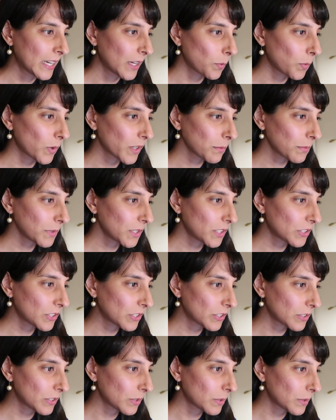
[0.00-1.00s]
And what I'm going to
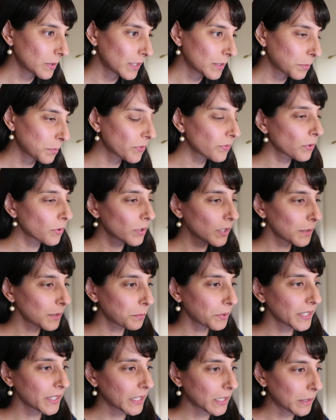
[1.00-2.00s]
do is, before I
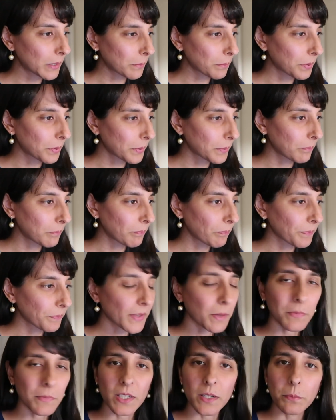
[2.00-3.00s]
bring up,
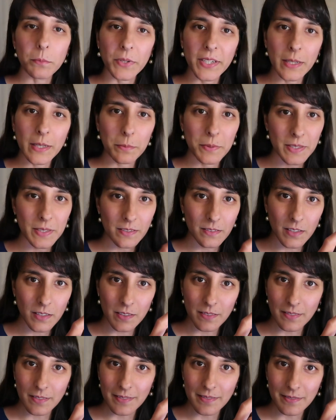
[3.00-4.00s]
I'm going to bring up
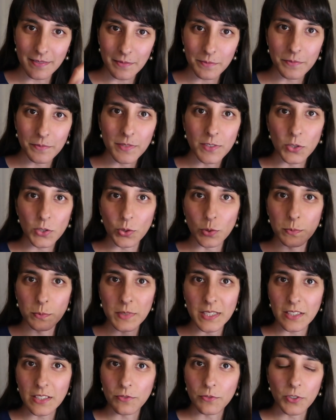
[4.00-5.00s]
a, a
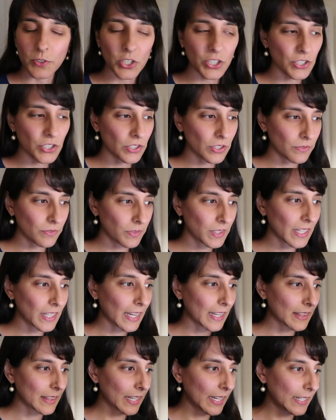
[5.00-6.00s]
zoomed in version of the
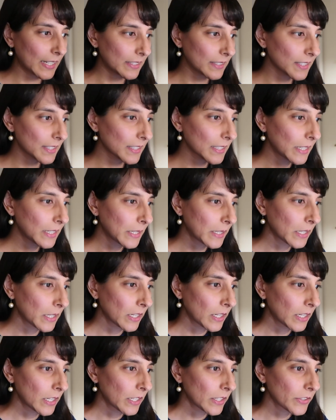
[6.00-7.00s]
eighth house
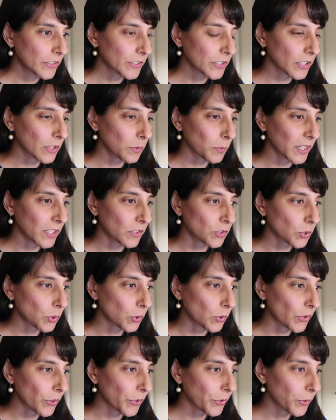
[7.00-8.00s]
so that we can
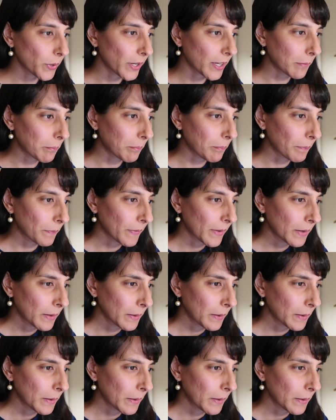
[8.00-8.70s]
talk through it.